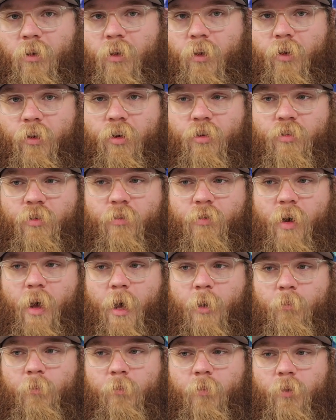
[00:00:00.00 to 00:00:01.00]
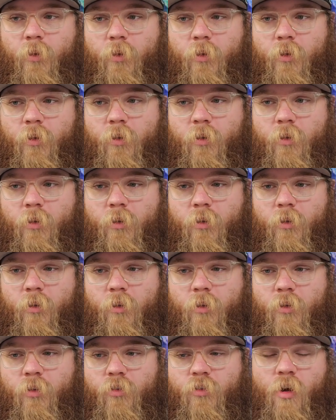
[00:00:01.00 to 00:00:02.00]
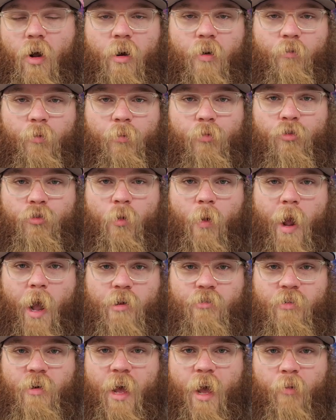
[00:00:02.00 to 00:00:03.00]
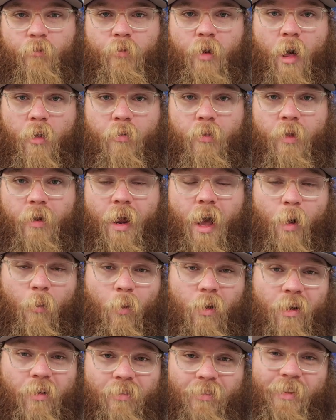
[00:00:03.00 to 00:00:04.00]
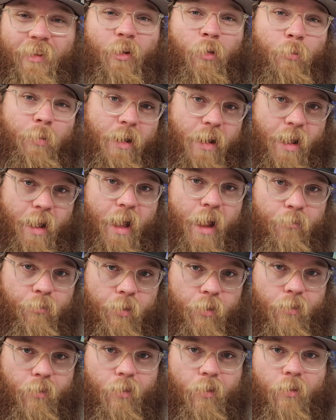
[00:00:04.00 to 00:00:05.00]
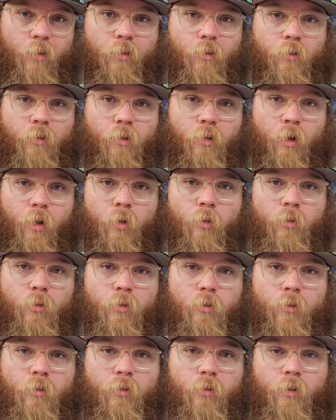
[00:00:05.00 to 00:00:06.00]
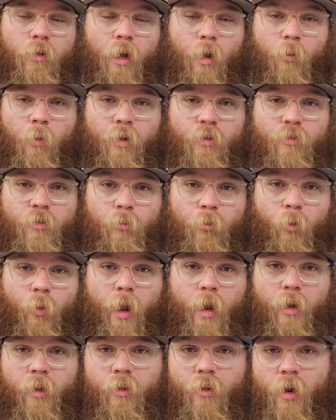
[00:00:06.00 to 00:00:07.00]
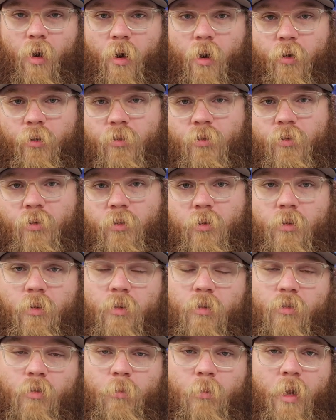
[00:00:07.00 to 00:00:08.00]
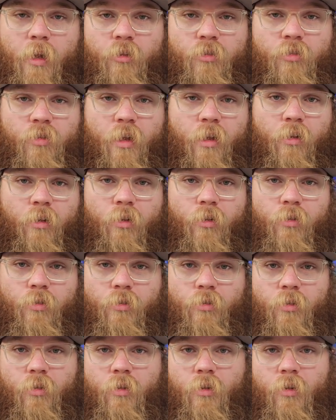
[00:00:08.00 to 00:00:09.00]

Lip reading: Because if I'm starting from scratch and I have nothing, I want a little bit of everything. you know? I want some graded cards, some nice singles,